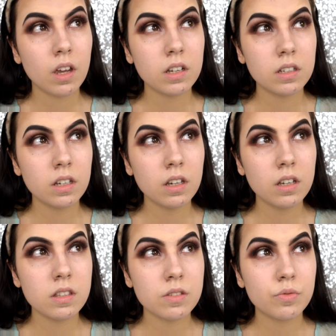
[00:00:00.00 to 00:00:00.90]
I think
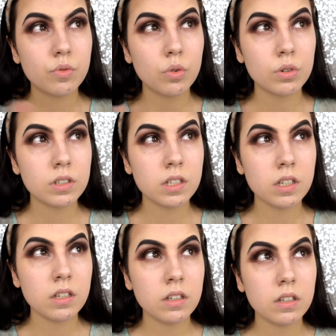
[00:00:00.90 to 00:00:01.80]
it's
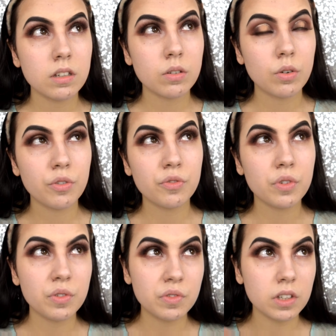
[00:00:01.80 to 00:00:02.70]
40 or
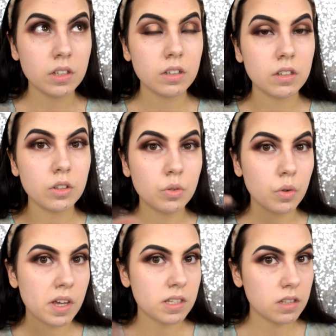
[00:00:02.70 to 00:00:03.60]
50
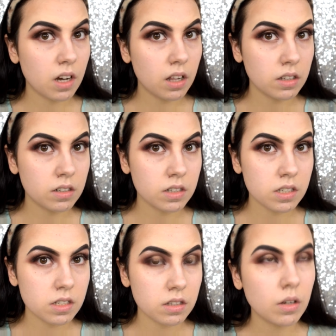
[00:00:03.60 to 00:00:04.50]
US dollars.